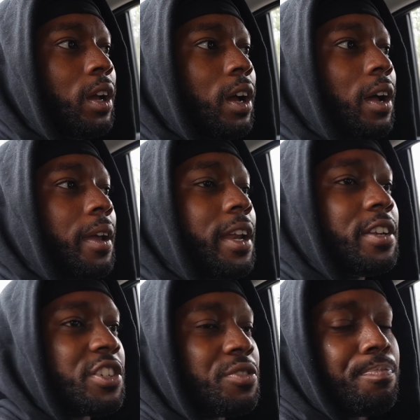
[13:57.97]
Uh, and it
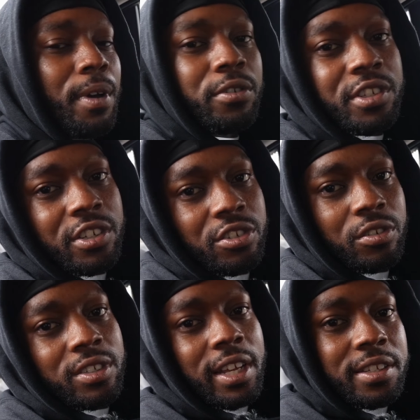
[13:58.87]
just melted as soon
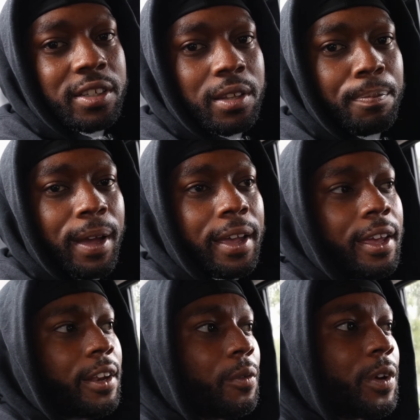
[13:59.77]
as I took the bite,
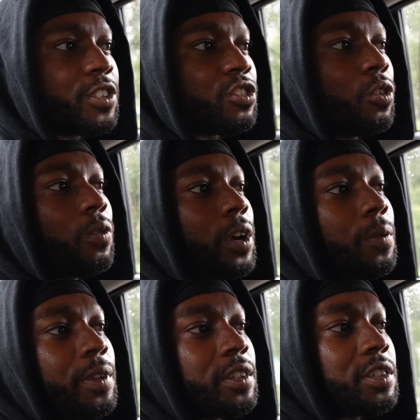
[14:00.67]
and it went so well
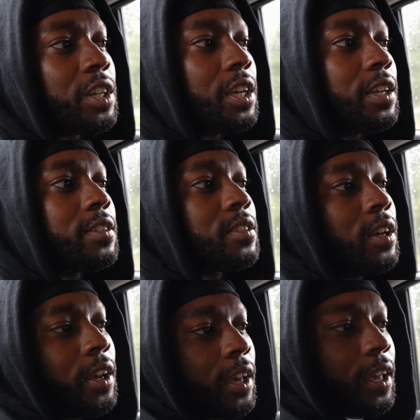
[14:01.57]
with the cheese
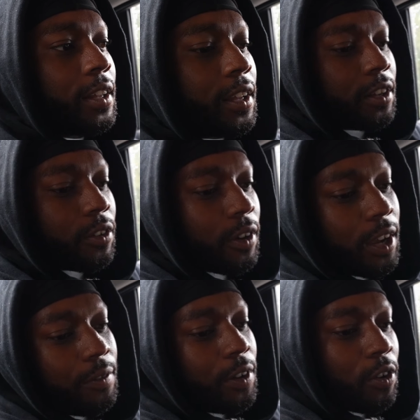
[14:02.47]
and the
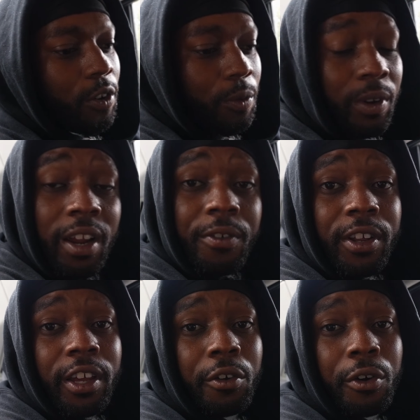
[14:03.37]
gravy or whatever
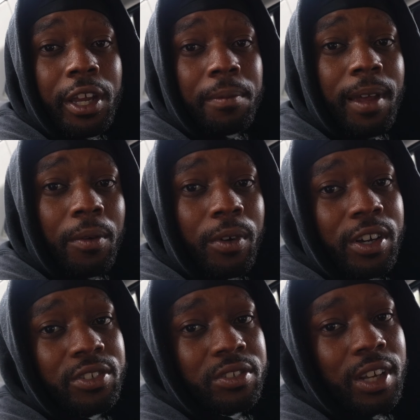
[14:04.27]
the cream that
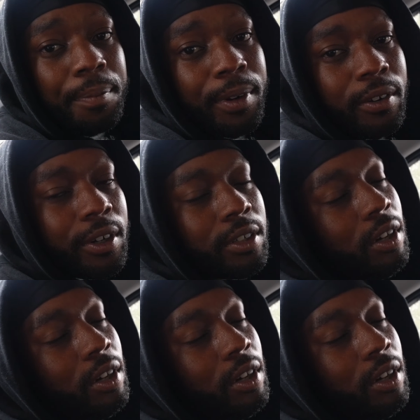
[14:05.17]
was on top of the grits.